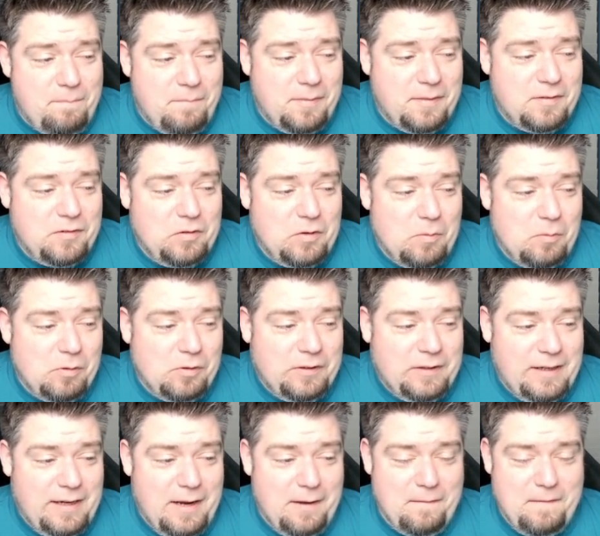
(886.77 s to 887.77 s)
So we'll
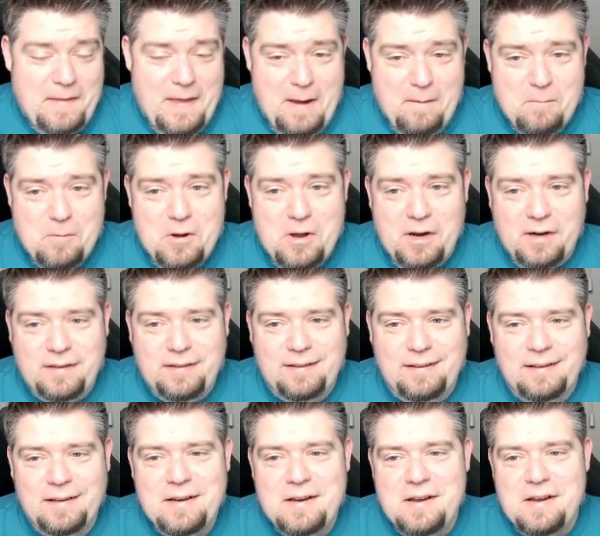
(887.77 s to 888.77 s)
see if that
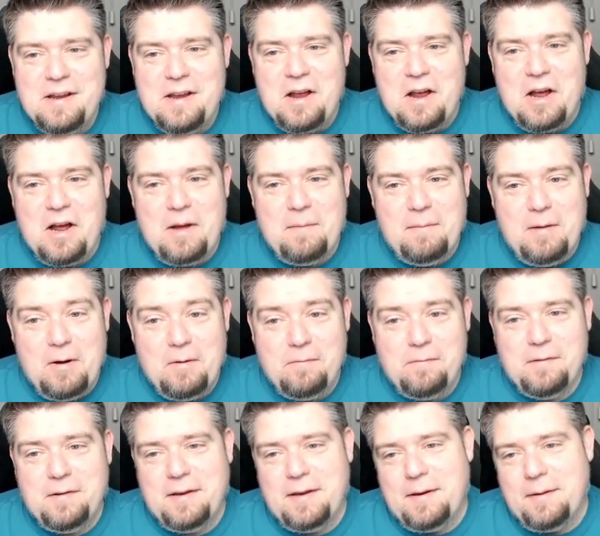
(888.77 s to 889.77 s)
works.
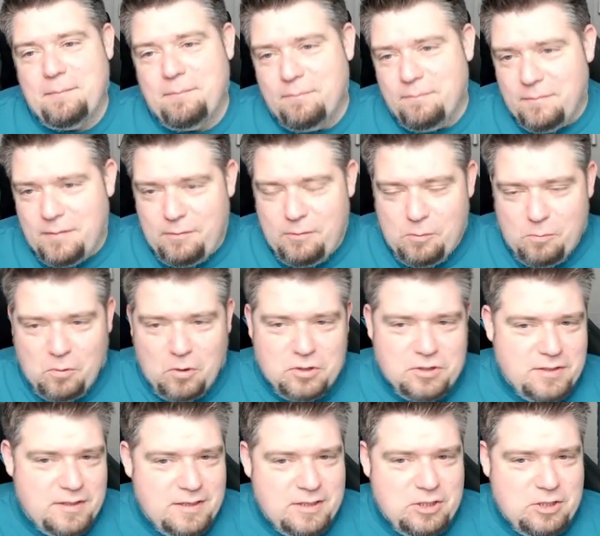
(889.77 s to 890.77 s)
Hopefully, if you
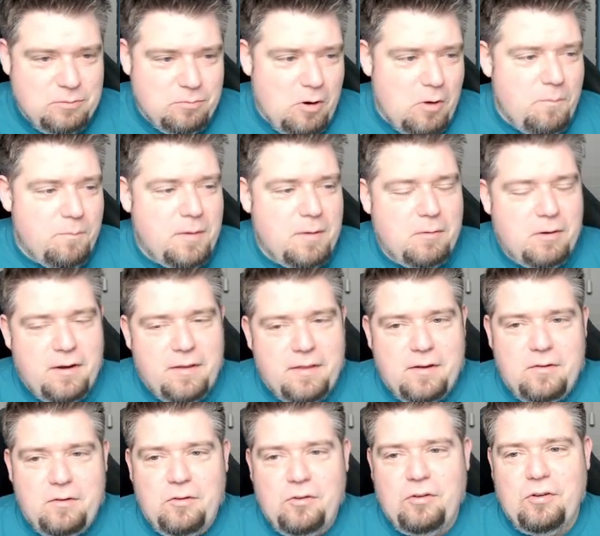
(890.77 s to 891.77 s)
watch this, you won't be one of
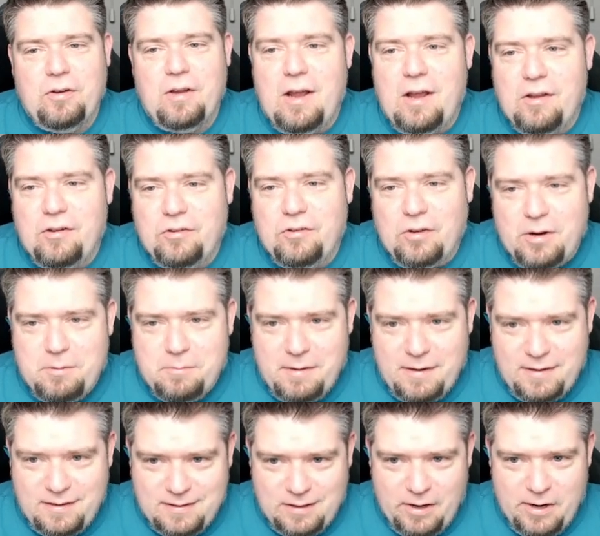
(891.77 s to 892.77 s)
those
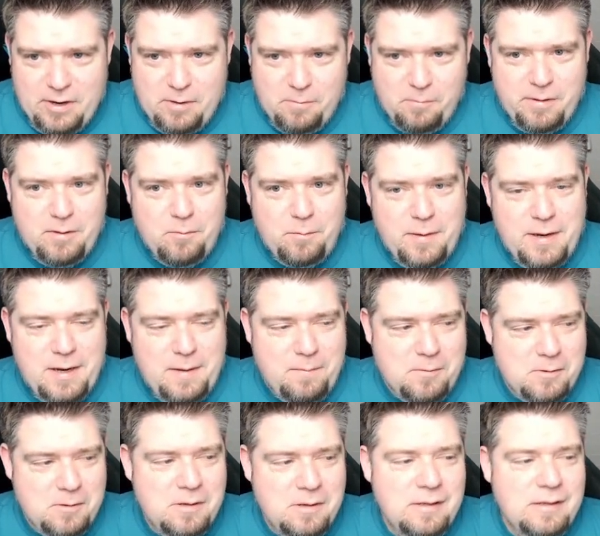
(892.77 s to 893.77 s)
sideways slider wheel
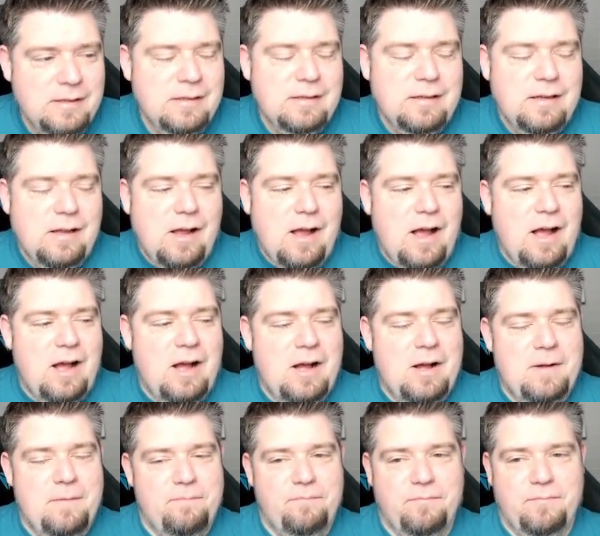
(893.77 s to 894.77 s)
people.
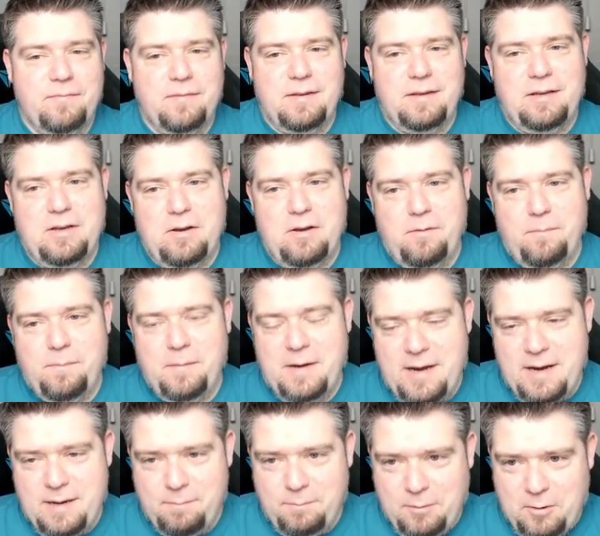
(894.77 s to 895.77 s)
You know,
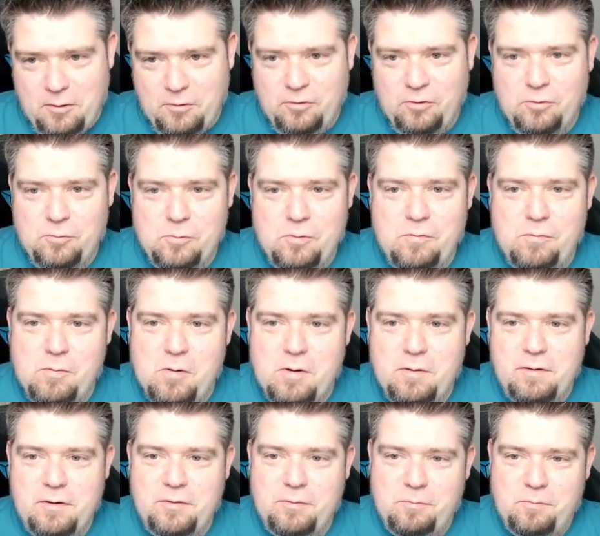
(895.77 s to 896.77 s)
playing blocks of dwarf
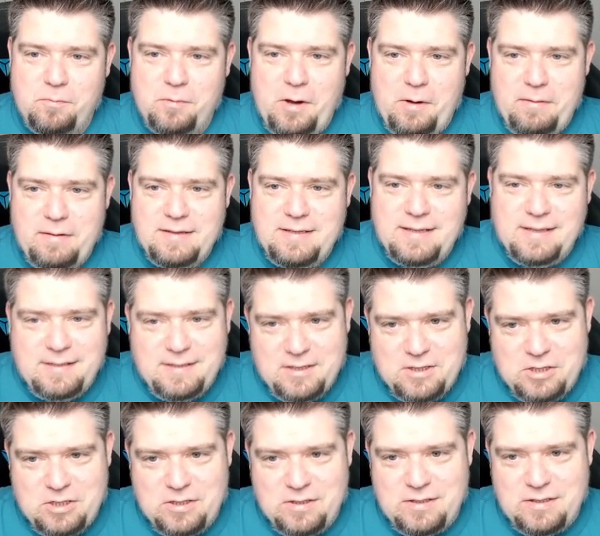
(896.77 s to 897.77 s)
warriors going 6
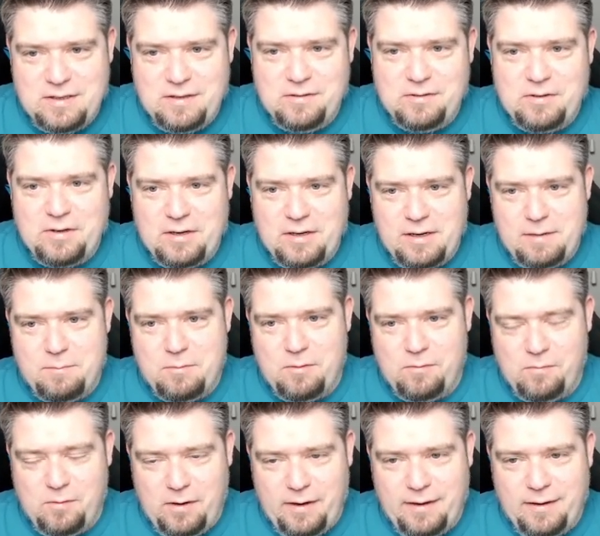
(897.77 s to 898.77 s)
inches that suddenly
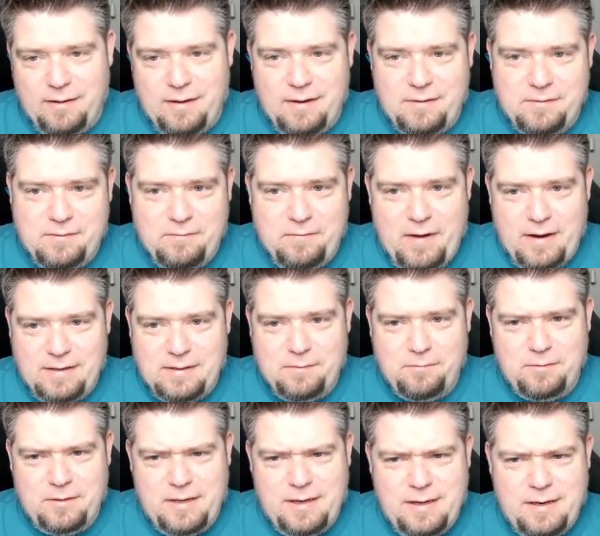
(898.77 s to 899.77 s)
move like
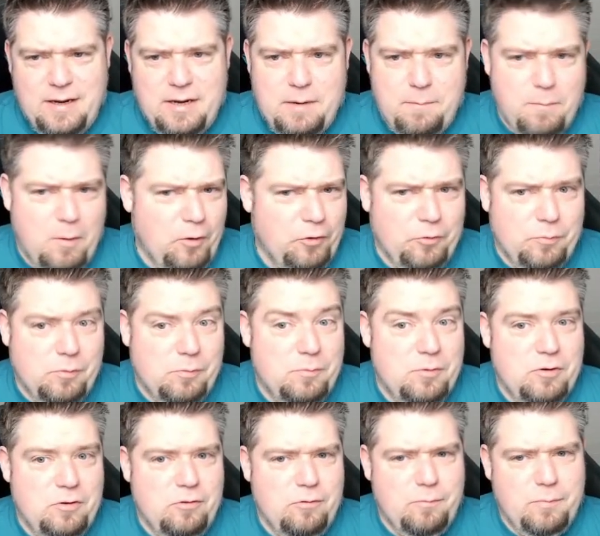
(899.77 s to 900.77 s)
effectively an impossible
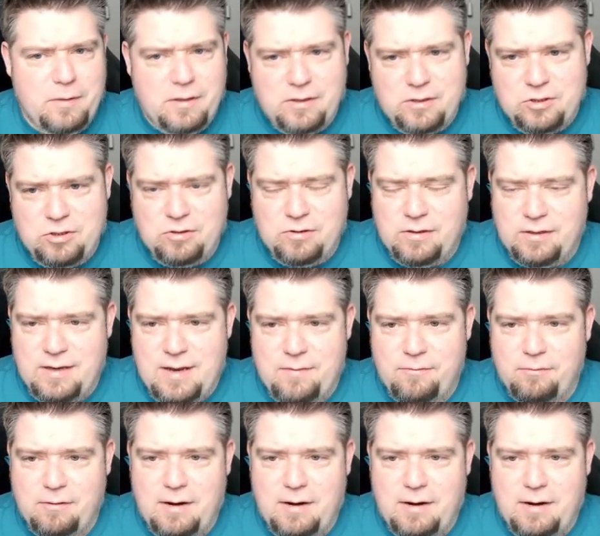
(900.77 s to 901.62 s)
move because you could never